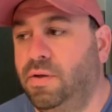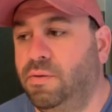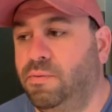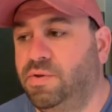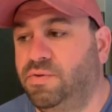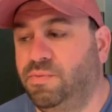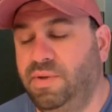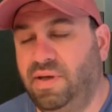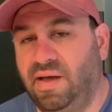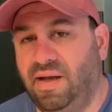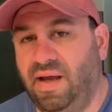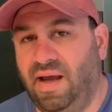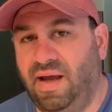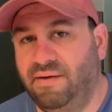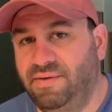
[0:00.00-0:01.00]
which we get
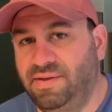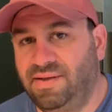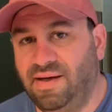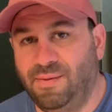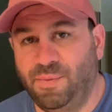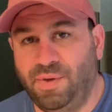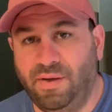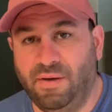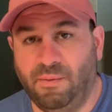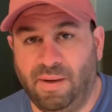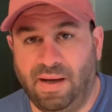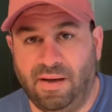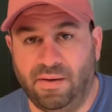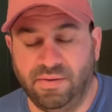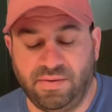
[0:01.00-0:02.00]
every time we go
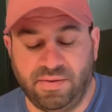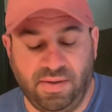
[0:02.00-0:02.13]
out,